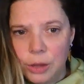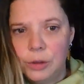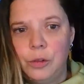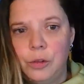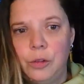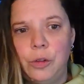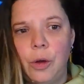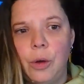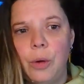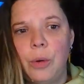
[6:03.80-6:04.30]

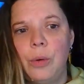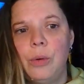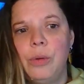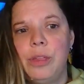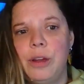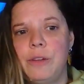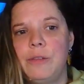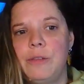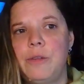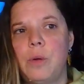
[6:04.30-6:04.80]
So
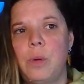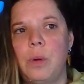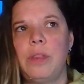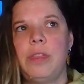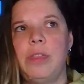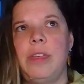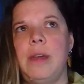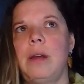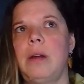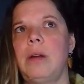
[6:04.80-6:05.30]
therefore,
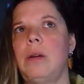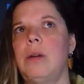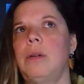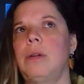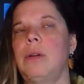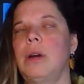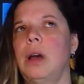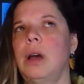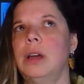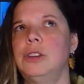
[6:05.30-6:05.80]

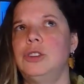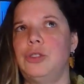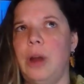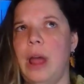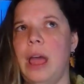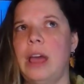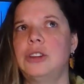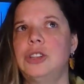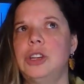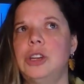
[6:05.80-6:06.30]
their
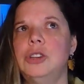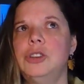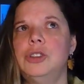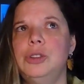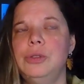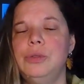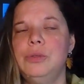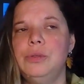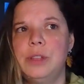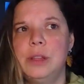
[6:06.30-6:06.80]
attraction
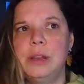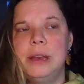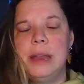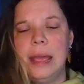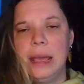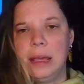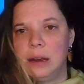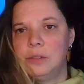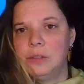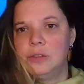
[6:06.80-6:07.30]
to the
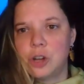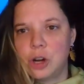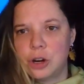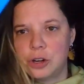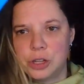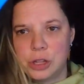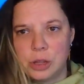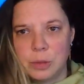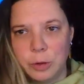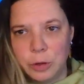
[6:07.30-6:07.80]
negative
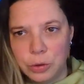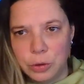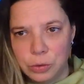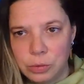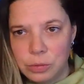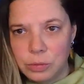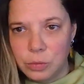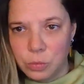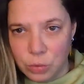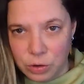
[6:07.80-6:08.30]
charge of the
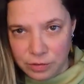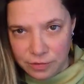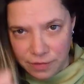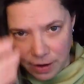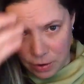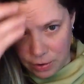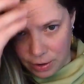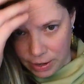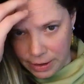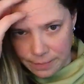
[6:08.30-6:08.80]
balloon would
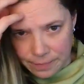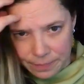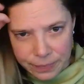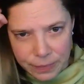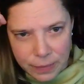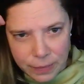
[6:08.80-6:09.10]
vary.